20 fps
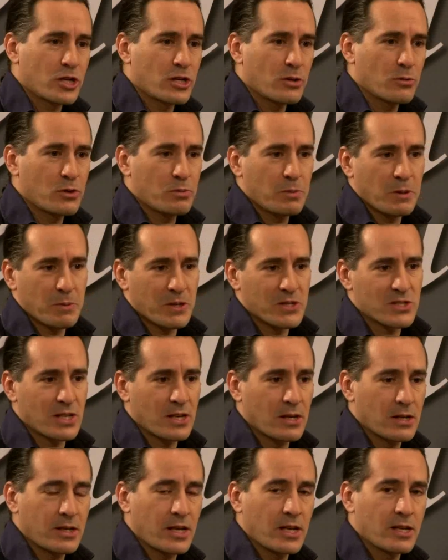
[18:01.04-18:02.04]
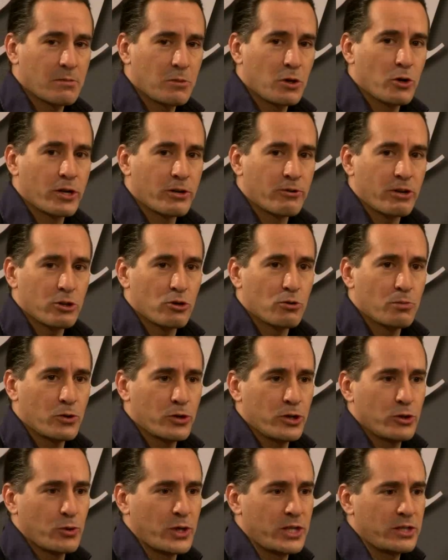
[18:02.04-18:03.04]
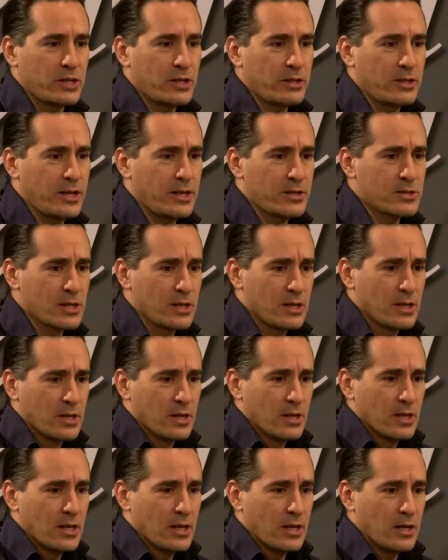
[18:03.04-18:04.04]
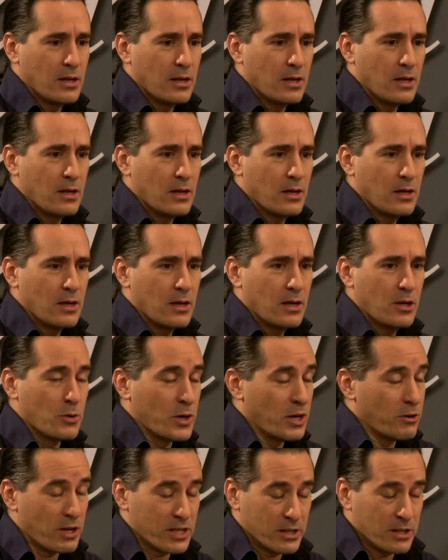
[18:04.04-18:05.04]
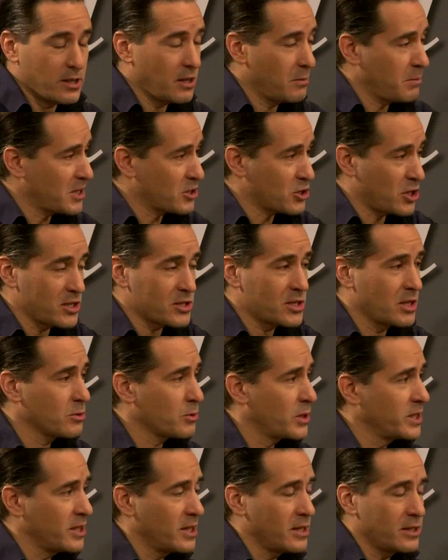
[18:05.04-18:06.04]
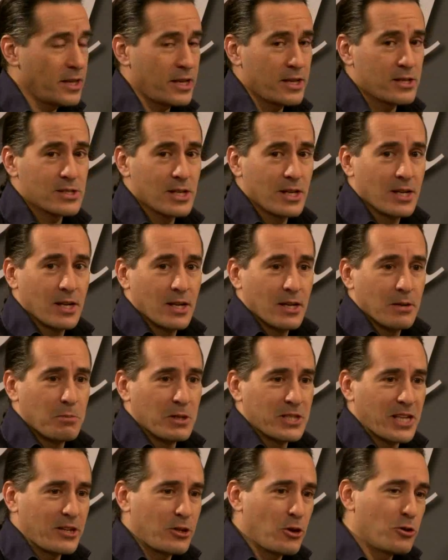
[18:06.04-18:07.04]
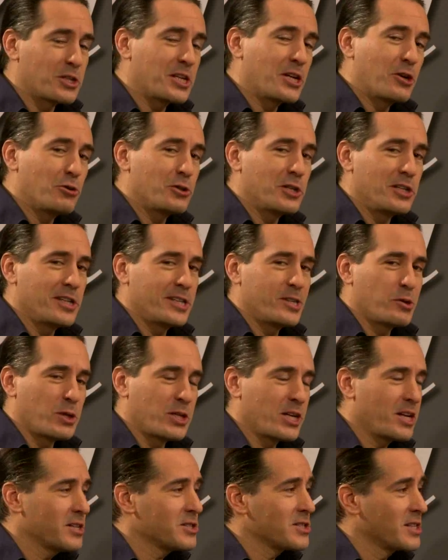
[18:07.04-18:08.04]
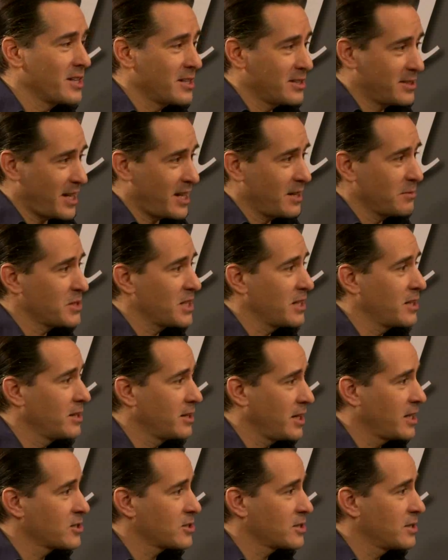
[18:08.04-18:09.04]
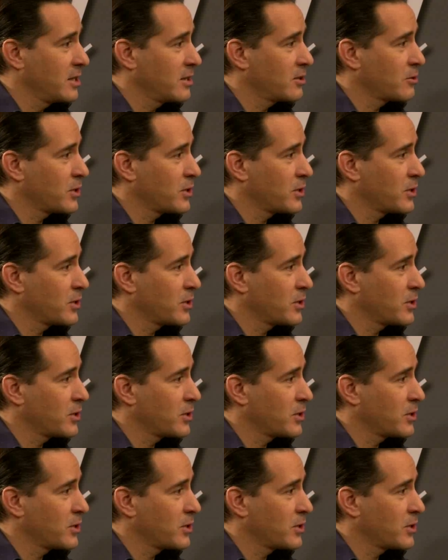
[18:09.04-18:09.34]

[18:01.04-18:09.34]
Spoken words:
sharing with people and telling them you can write your book in 28 days, you can write it in much less than 28 days. But I don't include in the 28 days the times that it takes